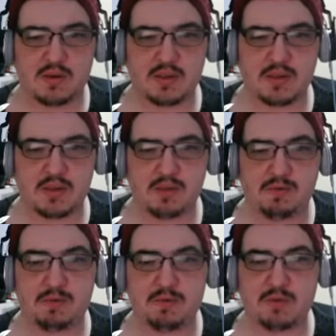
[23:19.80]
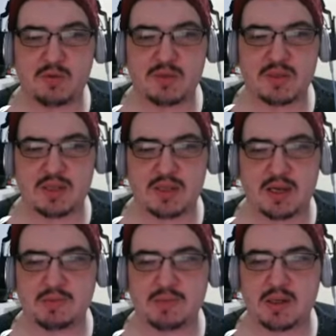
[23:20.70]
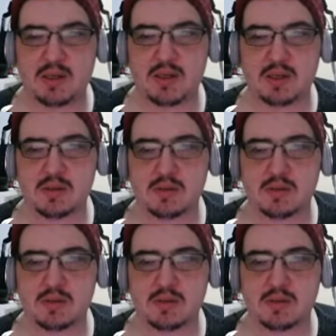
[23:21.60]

the frozen time clock.